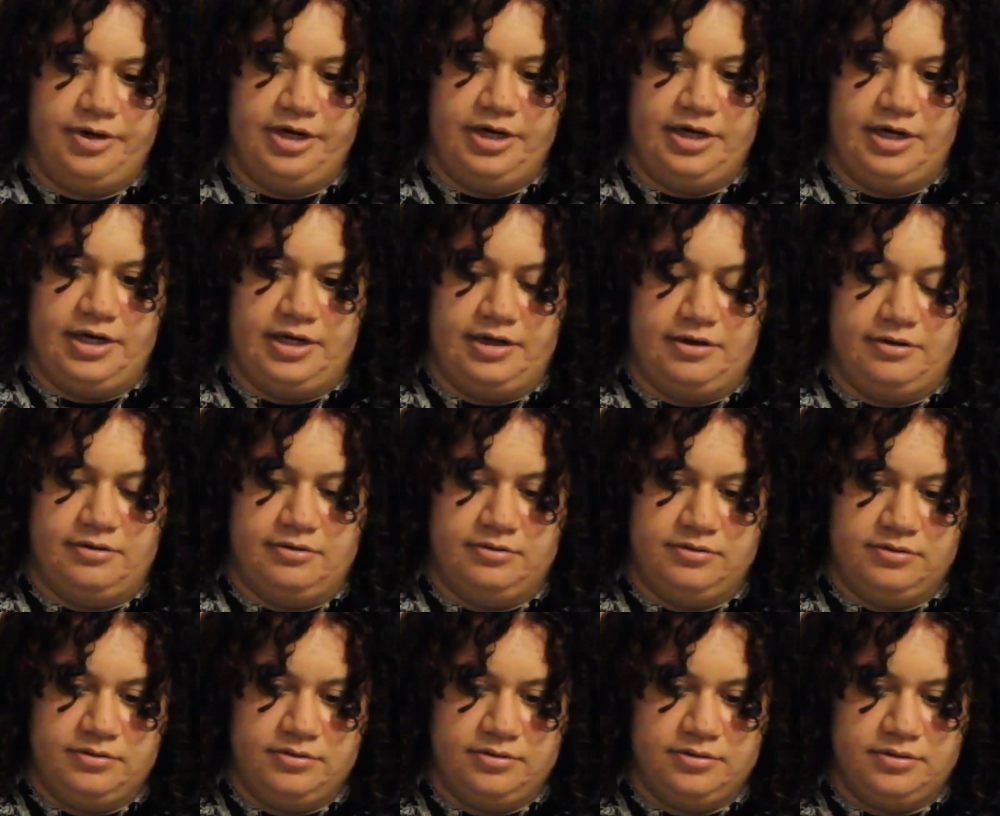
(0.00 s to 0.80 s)
right
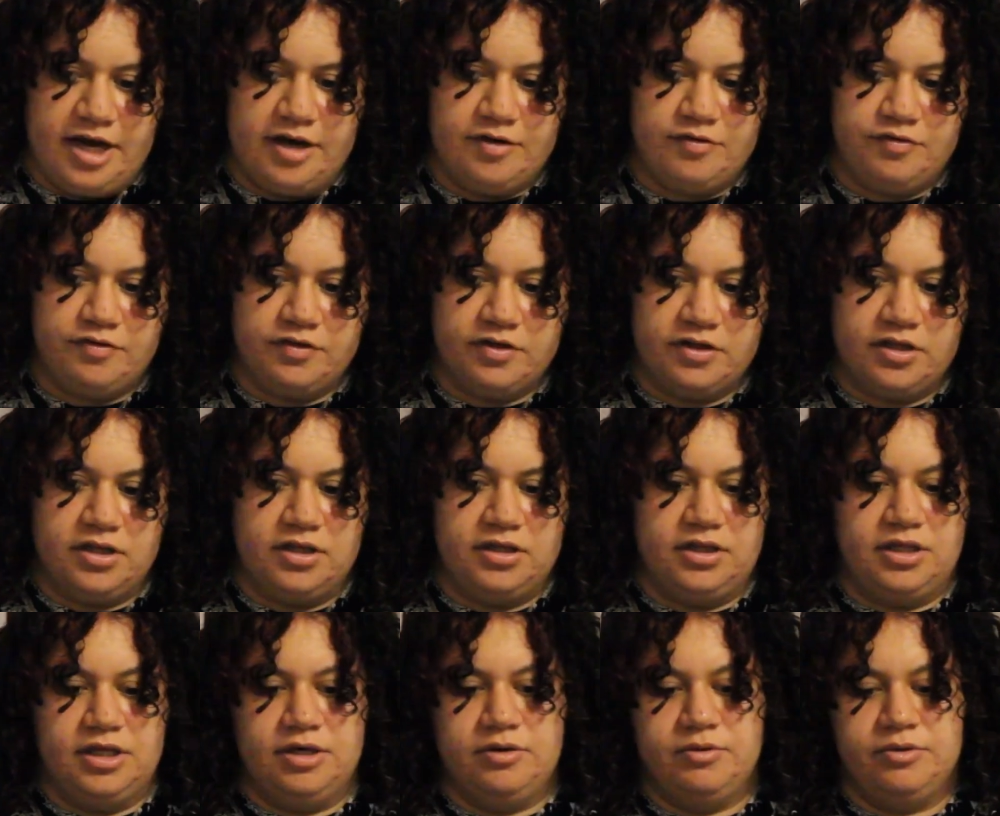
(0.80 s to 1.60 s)
now. I feel
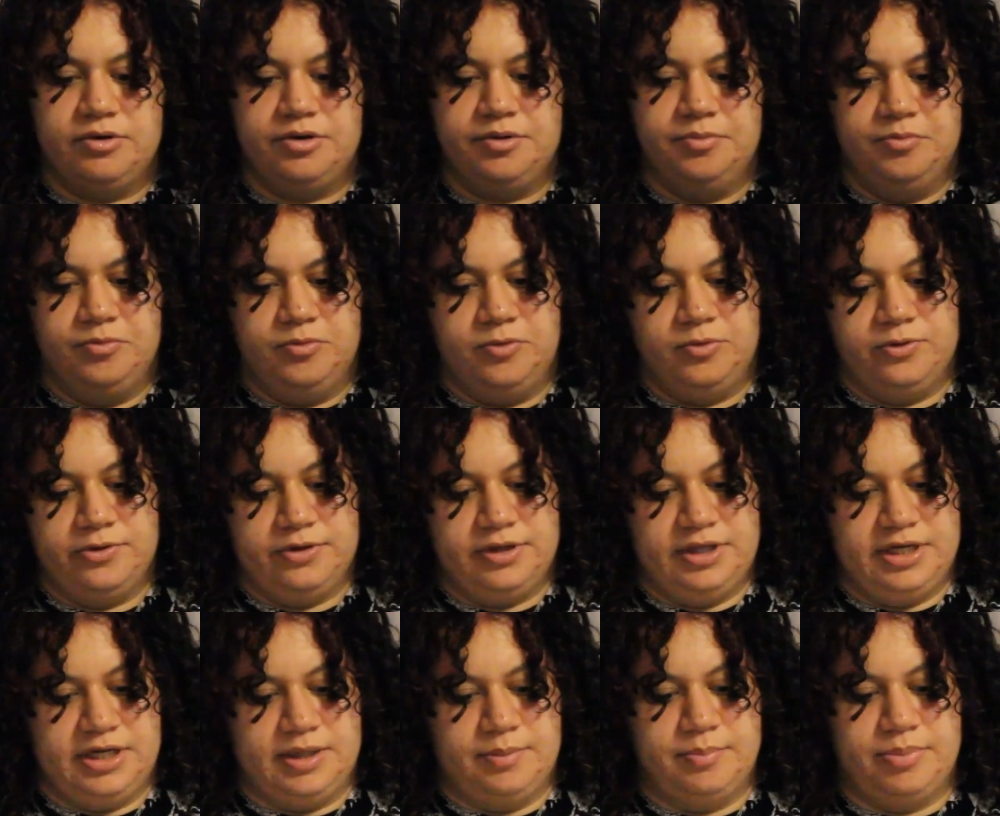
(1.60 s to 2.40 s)
like they were
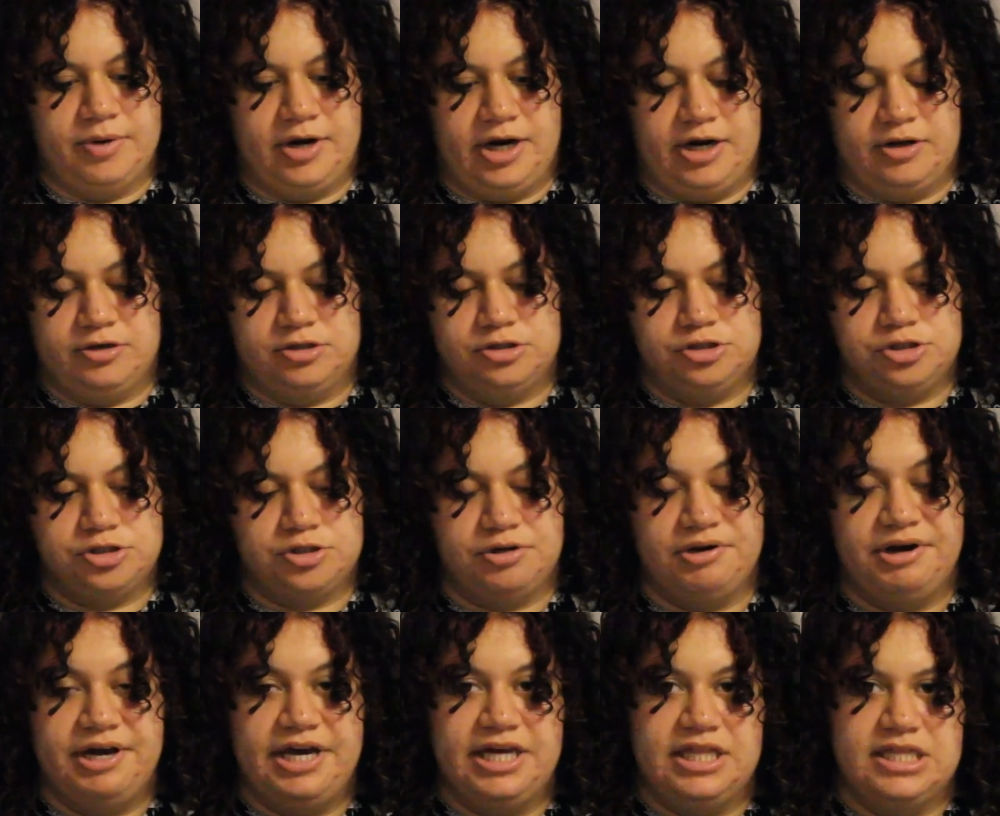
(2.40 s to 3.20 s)
more like a brownish
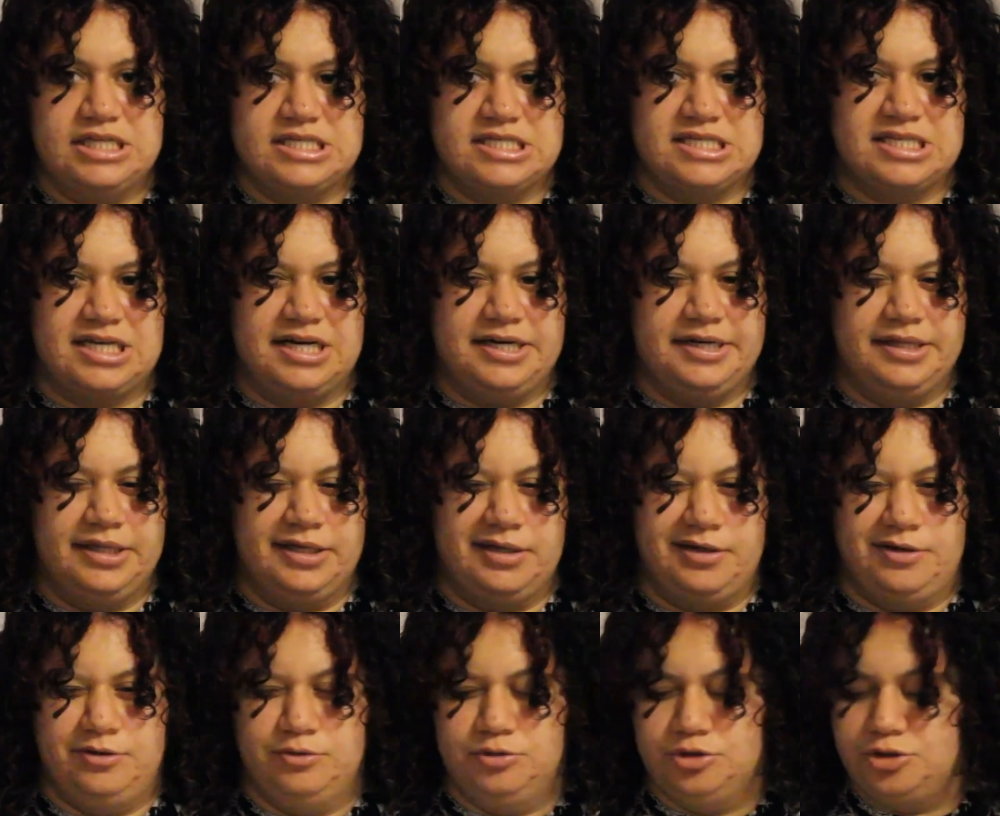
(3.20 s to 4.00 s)
gray, and this is kind of
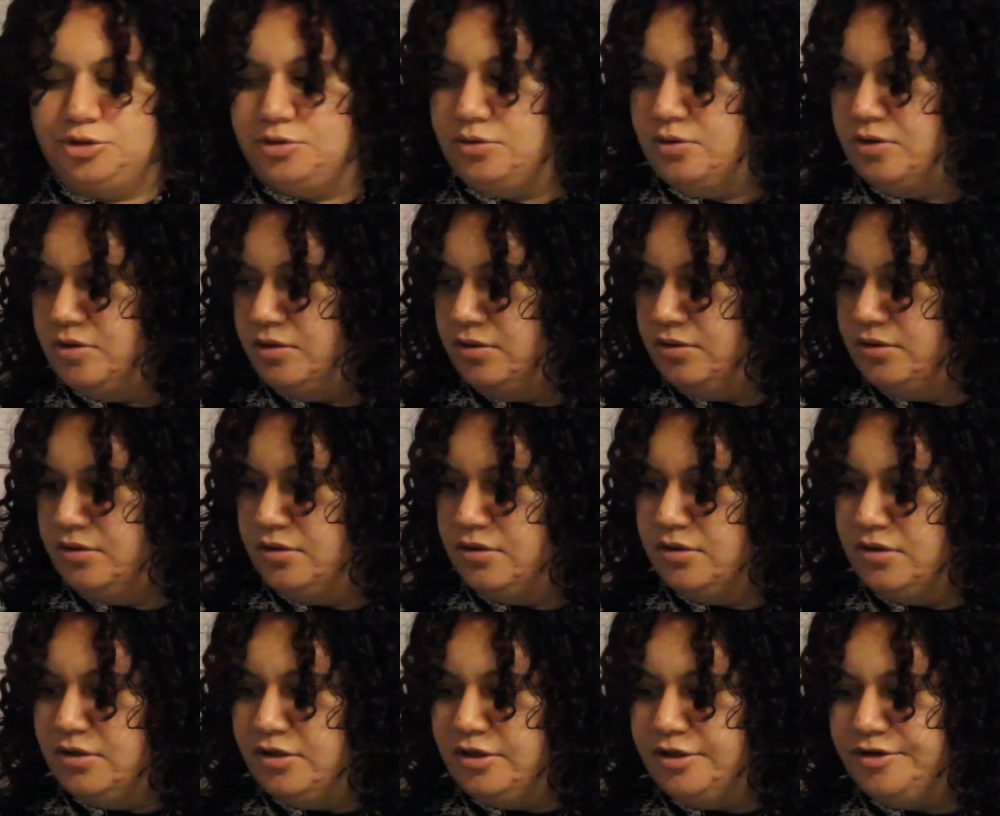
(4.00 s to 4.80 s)
like neutral,
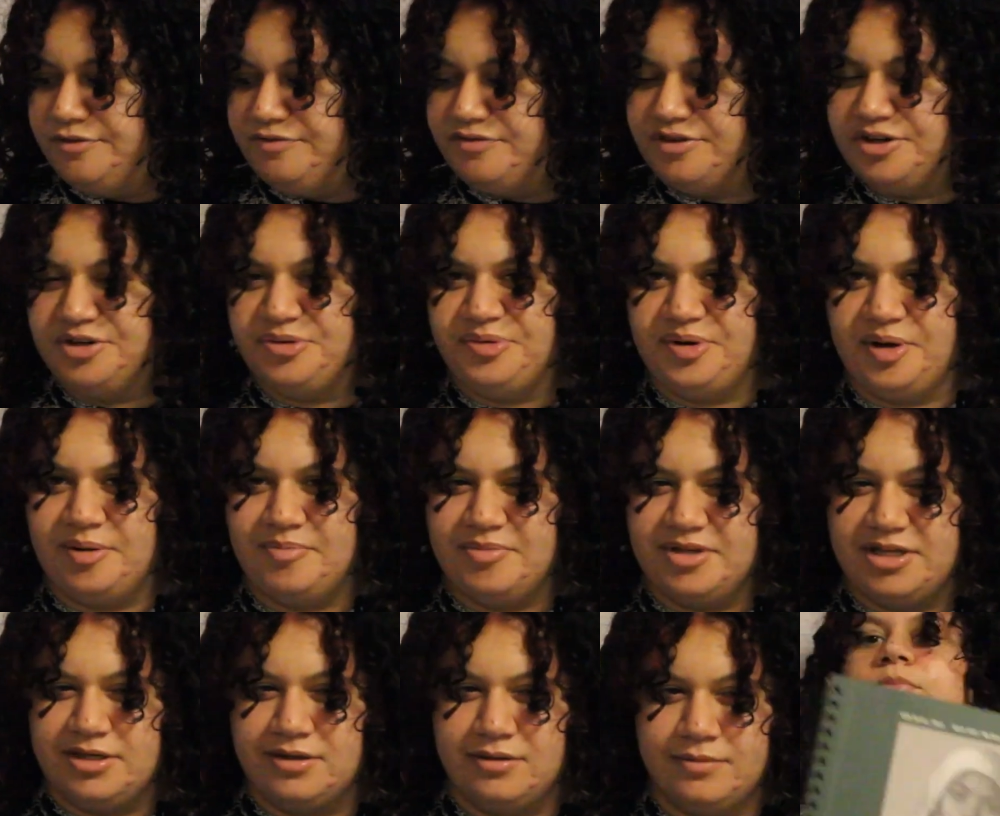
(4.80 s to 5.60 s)
if you know what I
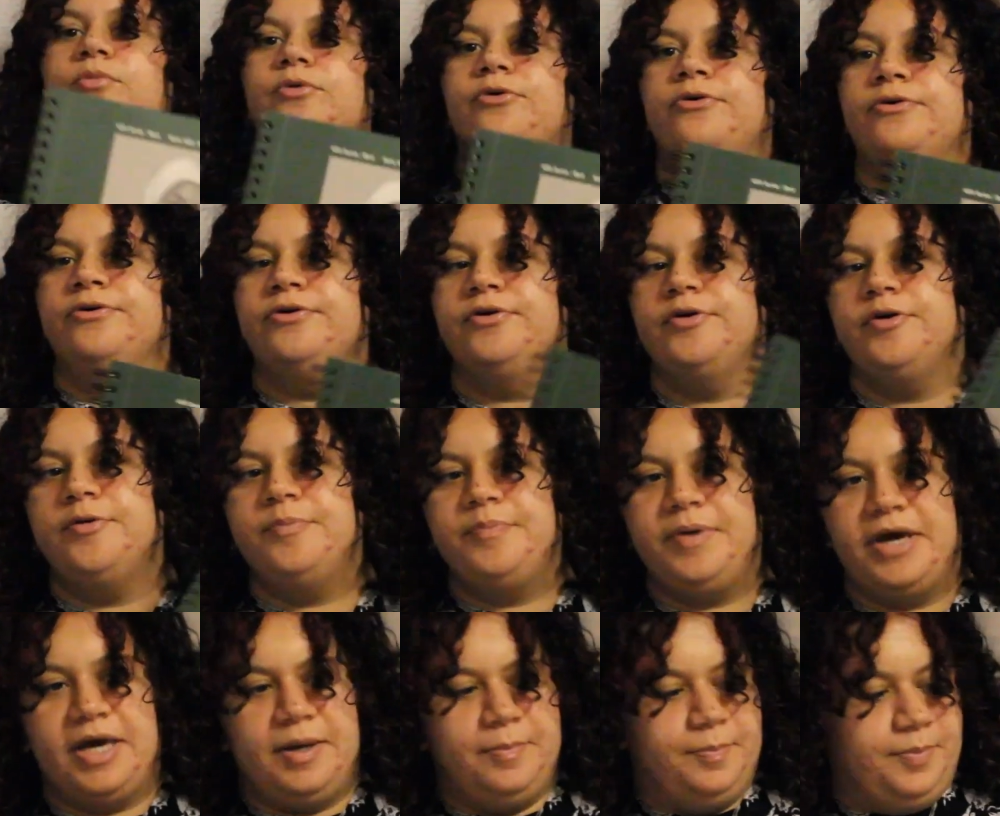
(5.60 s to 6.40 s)
mean. More
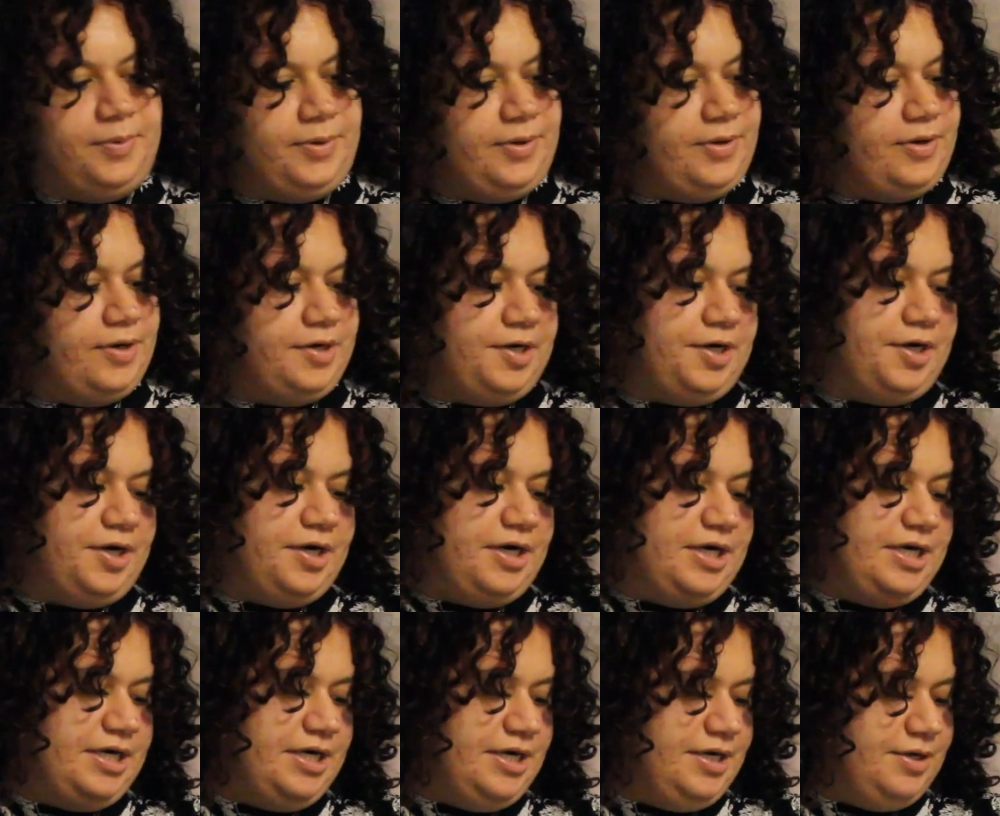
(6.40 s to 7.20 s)

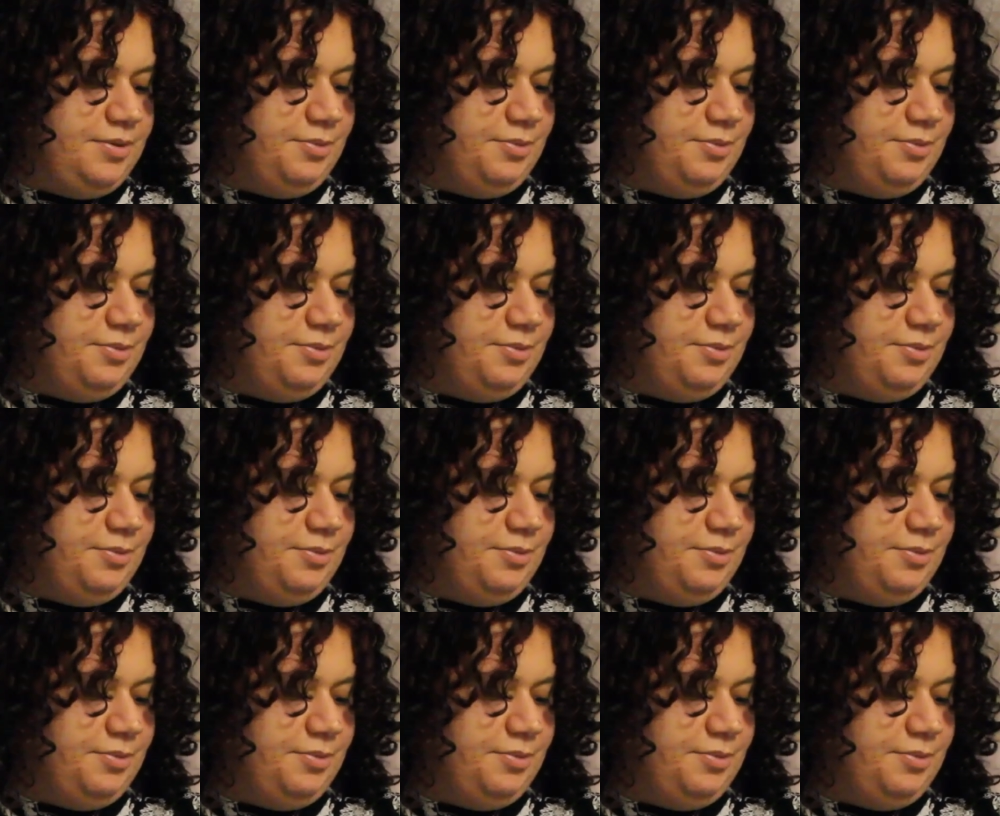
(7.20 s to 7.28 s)
paper.